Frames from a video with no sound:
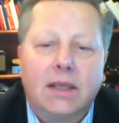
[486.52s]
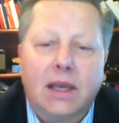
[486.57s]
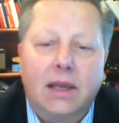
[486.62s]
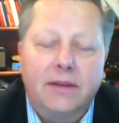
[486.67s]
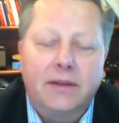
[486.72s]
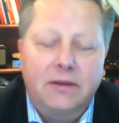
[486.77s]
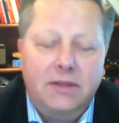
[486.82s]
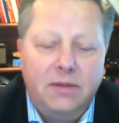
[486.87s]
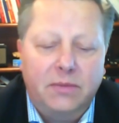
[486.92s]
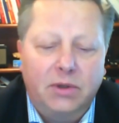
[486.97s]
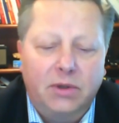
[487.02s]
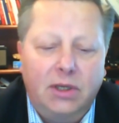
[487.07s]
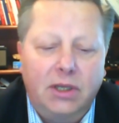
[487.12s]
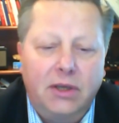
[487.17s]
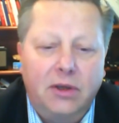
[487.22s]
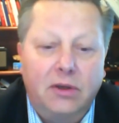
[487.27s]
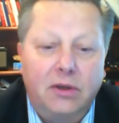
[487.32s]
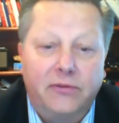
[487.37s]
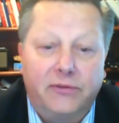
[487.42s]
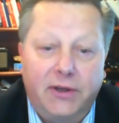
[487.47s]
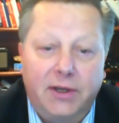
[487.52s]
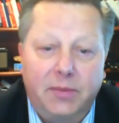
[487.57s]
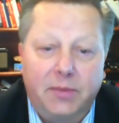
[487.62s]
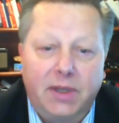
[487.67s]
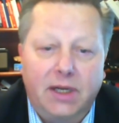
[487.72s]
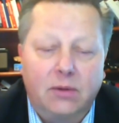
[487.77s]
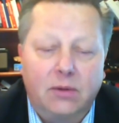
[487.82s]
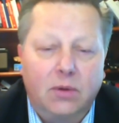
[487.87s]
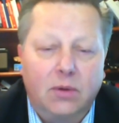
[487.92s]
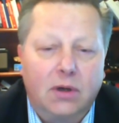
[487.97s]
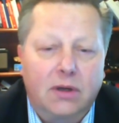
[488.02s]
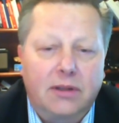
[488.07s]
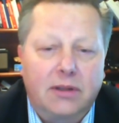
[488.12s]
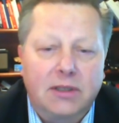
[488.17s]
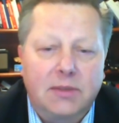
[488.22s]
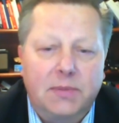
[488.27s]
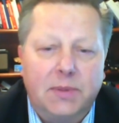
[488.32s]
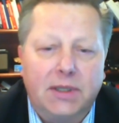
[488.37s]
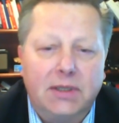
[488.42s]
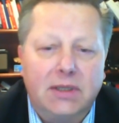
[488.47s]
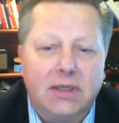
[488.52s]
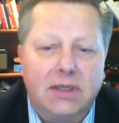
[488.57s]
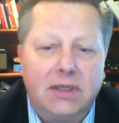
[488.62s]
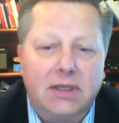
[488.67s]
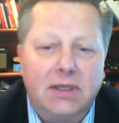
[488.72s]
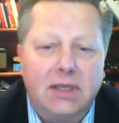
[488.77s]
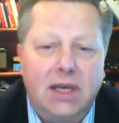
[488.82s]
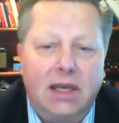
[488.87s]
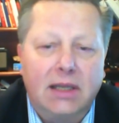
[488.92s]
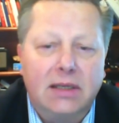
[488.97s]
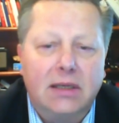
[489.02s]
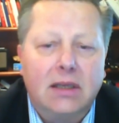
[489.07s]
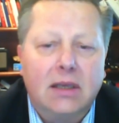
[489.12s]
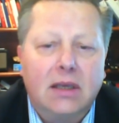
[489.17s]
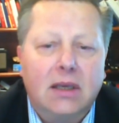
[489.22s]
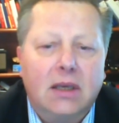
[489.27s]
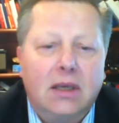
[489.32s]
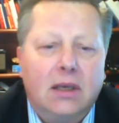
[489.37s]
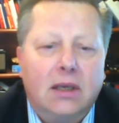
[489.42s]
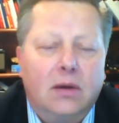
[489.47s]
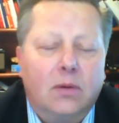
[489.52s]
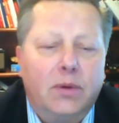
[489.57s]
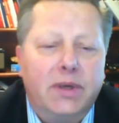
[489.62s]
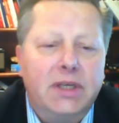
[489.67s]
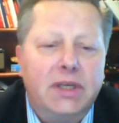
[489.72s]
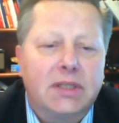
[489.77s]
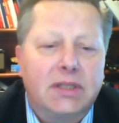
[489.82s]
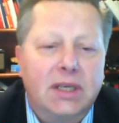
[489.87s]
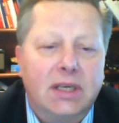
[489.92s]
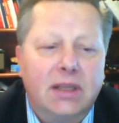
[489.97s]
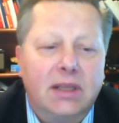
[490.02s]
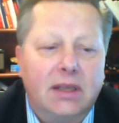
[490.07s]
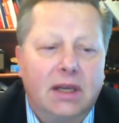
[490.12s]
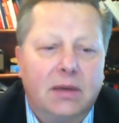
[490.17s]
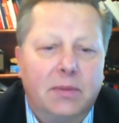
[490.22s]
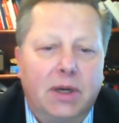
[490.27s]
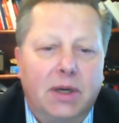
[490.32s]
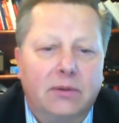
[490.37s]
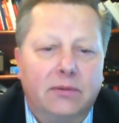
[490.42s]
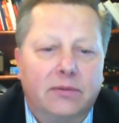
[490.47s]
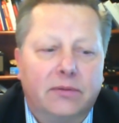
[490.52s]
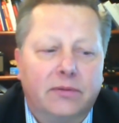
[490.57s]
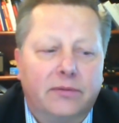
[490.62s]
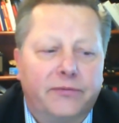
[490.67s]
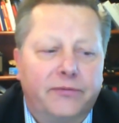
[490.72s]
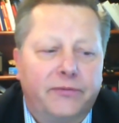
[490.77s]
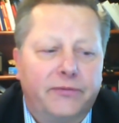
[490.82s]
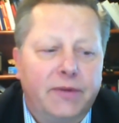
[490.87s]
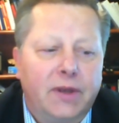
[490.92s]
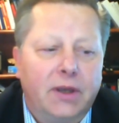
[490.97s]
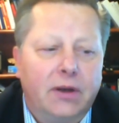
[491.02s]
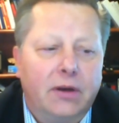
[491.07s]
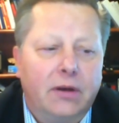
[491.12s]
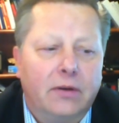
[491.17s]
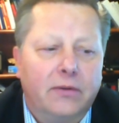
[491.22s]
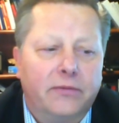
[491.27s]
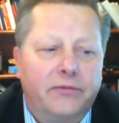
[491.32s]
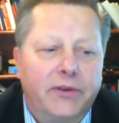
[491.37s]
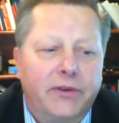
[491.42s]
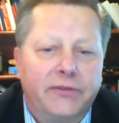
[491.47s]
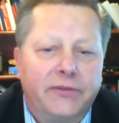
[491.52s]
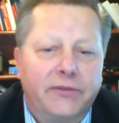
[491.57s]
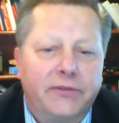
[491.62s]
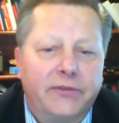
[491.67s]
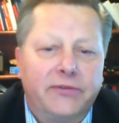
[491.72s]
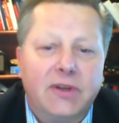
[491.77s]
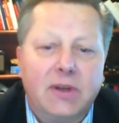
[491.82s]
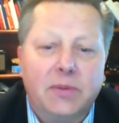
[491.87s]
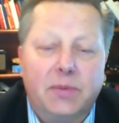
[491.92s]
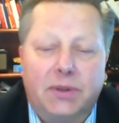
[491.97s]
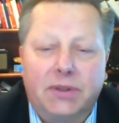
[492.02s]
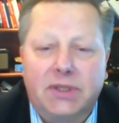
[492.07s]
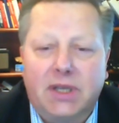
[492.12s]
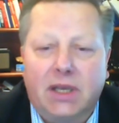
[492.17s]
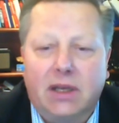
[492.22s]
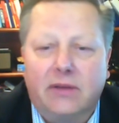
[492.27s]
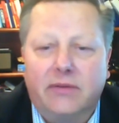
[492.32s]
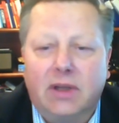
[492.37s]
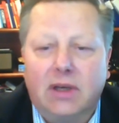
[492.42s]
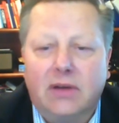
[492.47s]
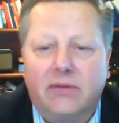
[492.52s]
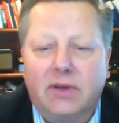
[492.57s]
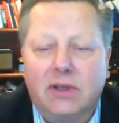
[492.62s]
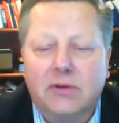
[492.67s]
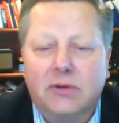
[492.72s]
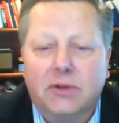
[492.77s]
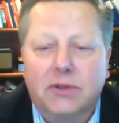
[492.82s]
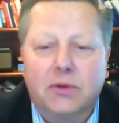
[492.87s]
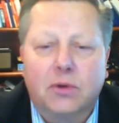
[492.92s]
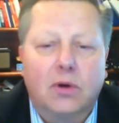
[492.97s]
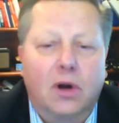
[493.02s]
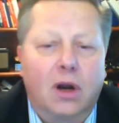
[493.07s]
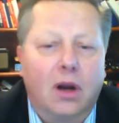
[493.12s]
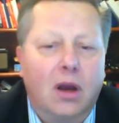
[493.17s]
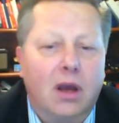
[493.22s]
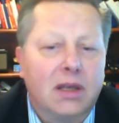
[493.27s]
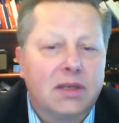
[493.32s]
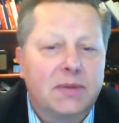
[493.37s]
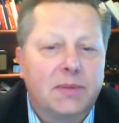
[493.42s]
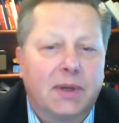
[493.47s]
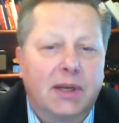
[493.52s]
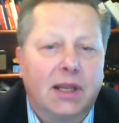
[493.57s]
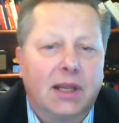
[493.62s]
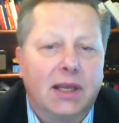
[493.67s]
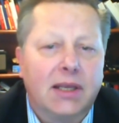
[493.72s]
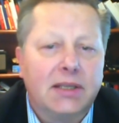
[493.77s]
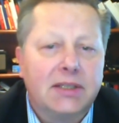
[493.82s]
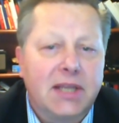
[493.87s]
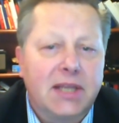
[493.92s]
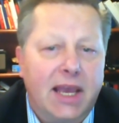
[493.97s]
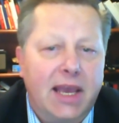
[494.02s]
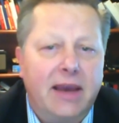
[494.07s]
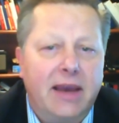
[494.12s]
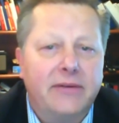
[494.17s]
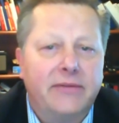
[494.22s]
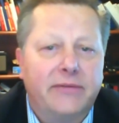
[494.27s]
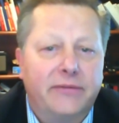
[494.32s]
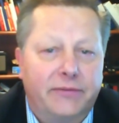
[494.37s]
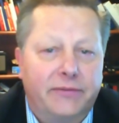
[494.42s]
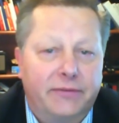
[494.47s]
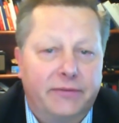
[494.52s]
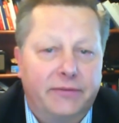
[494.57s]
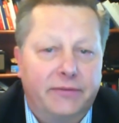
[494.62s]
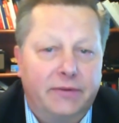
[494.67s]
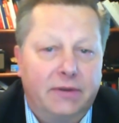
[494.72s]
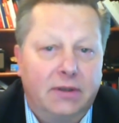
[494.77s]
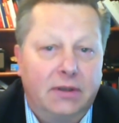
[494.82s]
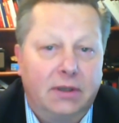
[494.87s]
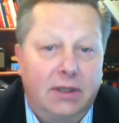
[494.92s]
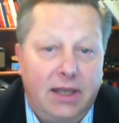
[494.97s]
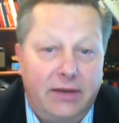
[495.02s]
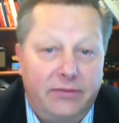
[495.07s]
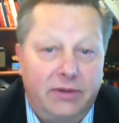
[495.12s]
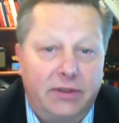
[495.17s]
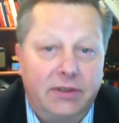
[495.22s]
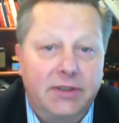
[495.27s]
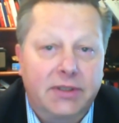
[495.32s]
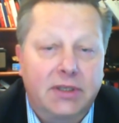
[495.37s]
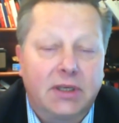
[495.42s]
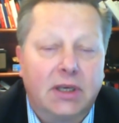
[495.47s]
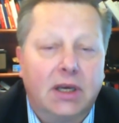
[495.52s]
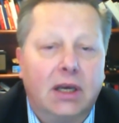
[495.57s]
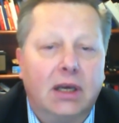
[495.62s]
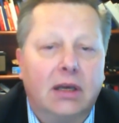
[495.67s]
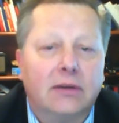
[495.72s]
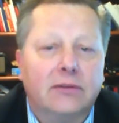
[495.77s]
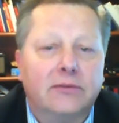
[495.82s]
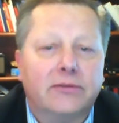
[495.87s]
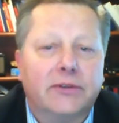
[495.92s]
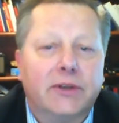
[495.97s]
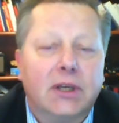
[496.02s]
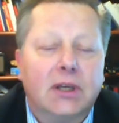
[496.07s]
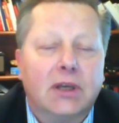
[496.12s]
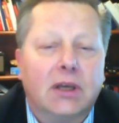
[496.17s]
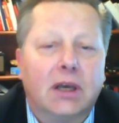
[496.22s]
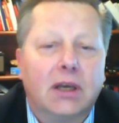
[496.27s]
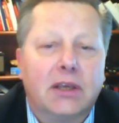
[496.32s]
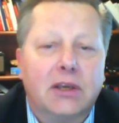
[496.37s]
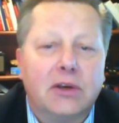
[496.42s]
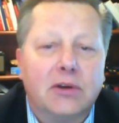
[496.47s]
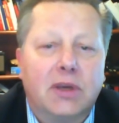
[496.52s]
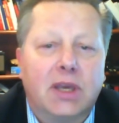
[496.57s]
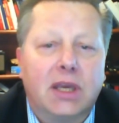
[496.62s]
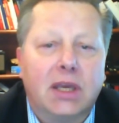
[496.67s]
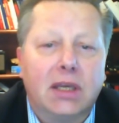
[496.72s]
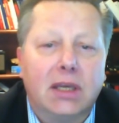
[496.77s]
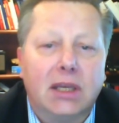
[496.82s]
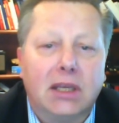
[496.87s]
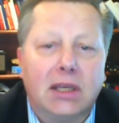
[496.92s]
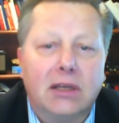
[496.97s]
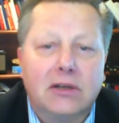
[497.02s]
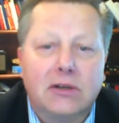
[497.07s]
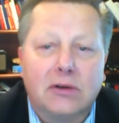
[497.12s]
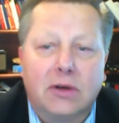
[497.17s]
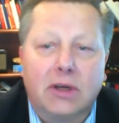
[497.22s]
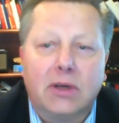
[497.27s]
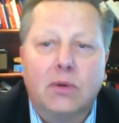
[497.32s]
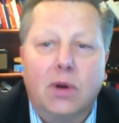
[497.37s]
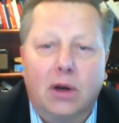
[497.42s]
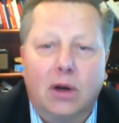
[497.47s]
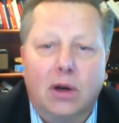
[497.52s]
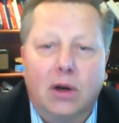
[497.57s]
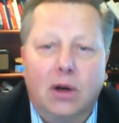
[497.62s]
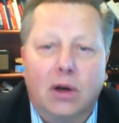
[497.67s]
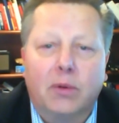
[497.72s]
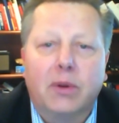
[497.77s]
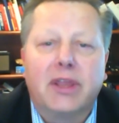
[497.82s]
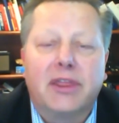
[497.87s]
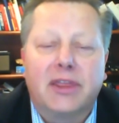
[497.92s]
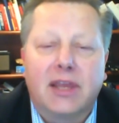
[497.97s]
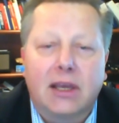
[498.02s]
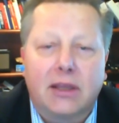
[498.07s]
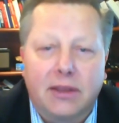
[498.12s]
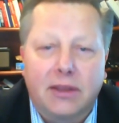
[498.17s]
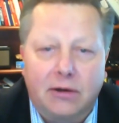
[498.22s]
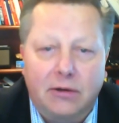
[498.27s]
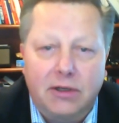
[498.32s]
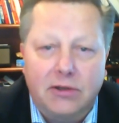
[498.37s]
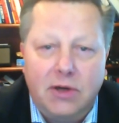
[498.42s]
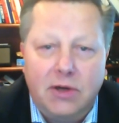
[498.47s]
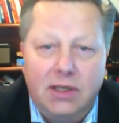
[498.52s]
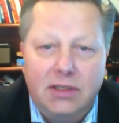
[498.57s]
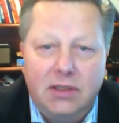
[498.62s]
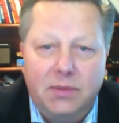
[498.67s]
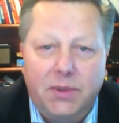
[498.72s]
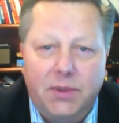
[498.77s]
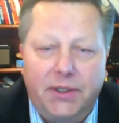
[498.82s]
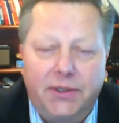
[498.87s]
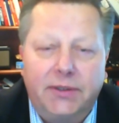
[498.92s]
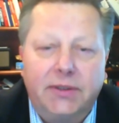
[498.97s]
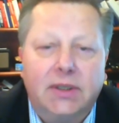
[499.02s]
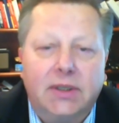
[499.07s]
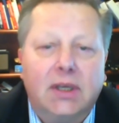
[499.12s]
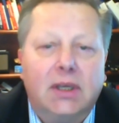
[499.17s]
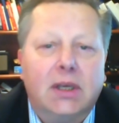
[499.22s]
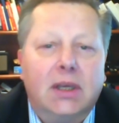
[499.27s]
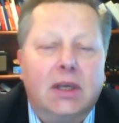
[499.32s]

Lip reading: Yeah, there's some really good fundamental work that's been done. We see that about 50% of individuals who are hospitalized have levels of acute kidney injury where we think they're addressable.